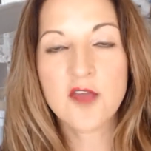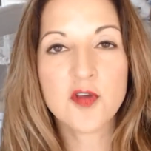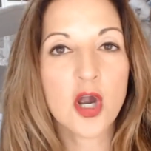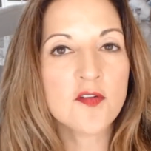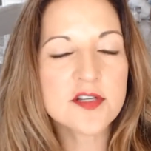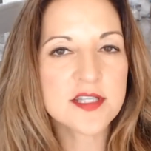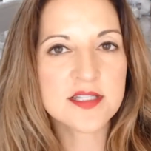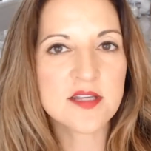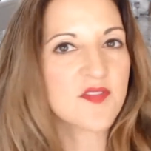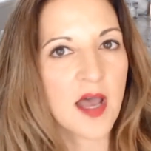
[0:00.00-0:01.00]
If you're over
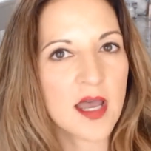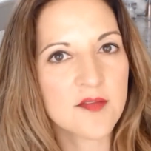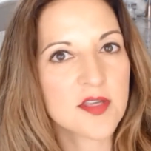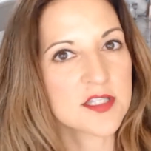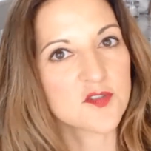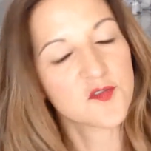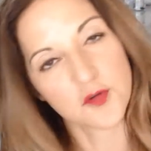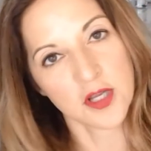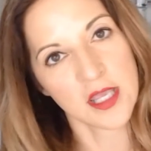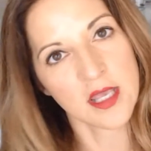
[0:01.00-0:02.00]
65, it's
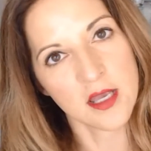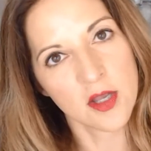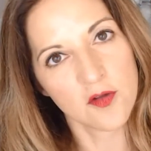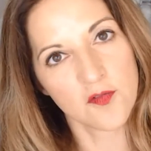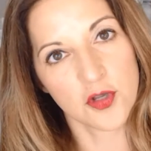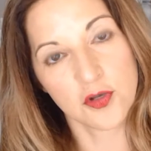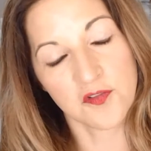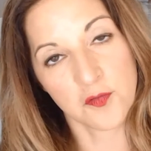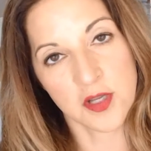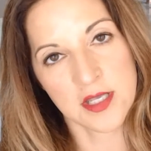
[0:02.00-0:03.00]
free for
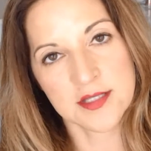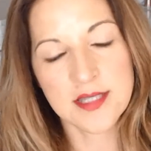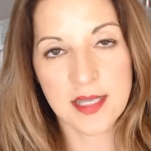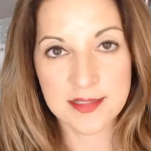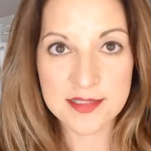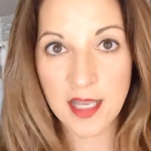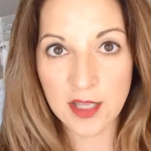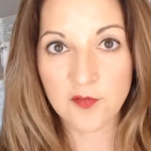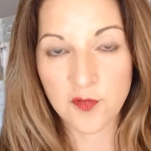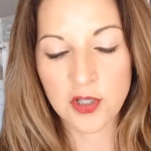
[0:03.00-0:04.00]
you to freeze and it's
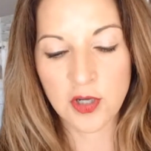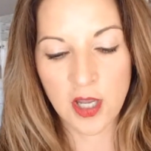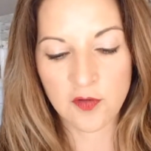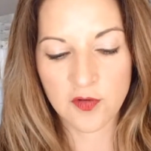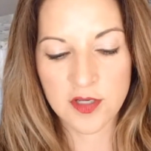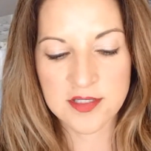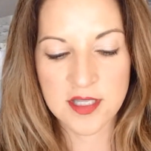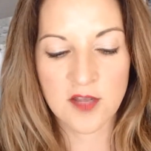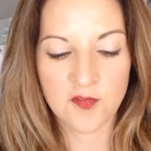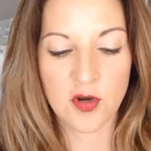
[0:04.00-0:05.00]
10 for you to
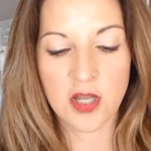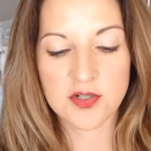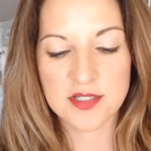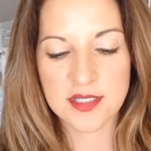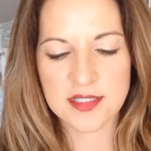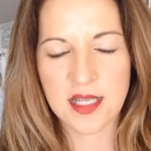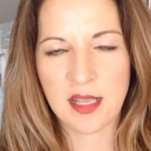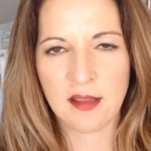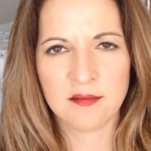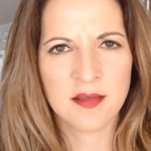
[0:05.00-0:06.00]
unfreeze. And if you're under
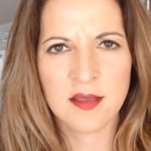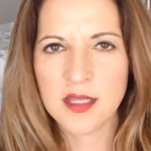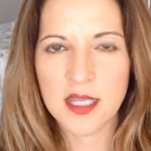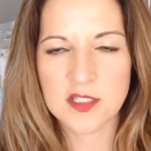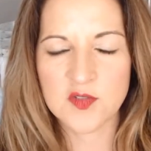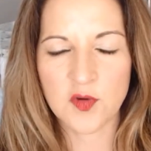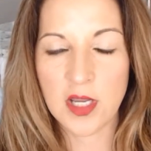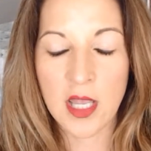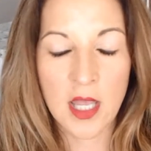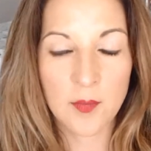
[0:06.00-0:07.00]
16, it's
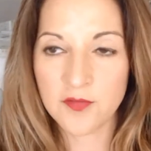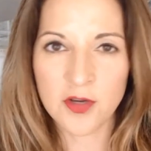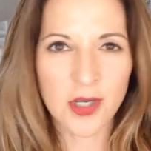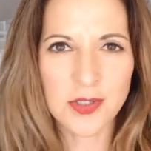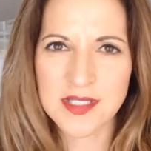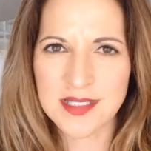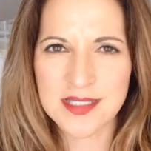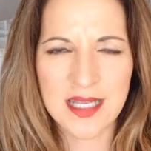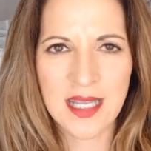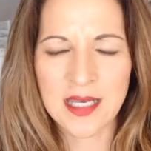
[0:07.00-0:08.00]
free. But if you're under
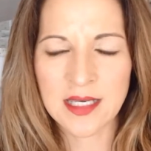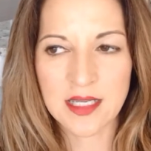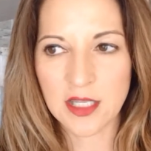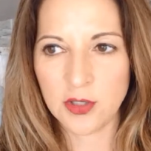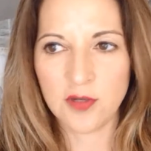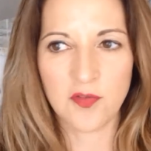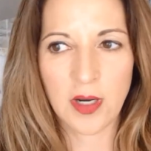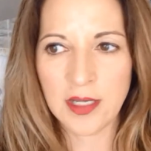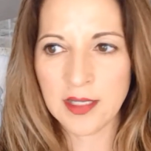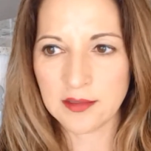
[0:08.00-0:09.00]
16 and you have
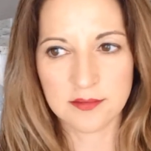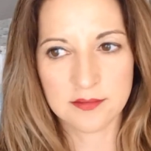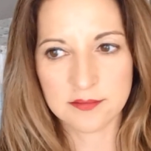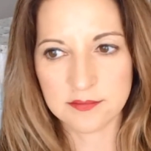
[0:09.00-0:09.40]
credit,